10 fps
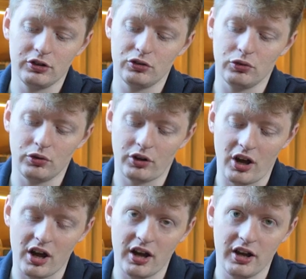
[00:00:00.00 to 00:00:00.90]
to talk
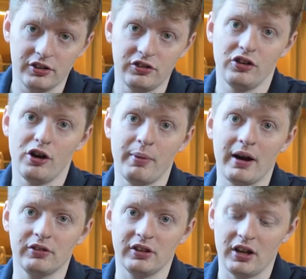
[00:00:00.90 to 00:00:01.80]
to you
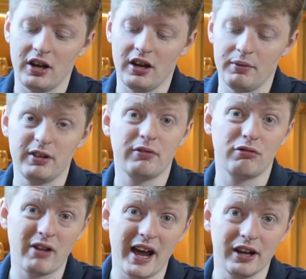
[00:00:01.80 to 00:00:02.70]
about a bit of
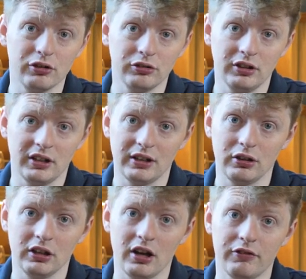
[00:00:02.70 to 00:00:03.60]
a rare gun, a
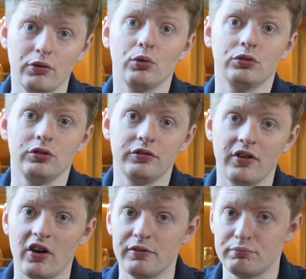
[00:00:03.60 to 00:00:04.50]
little
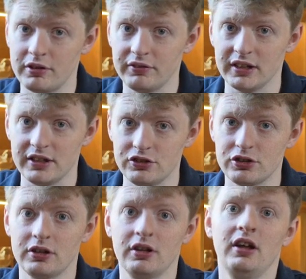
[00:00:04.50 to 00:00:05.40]
425
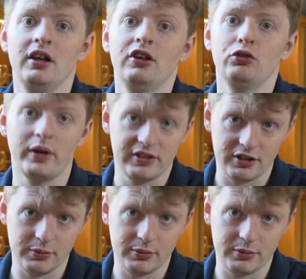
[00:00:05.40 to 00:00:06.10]
Privilege 20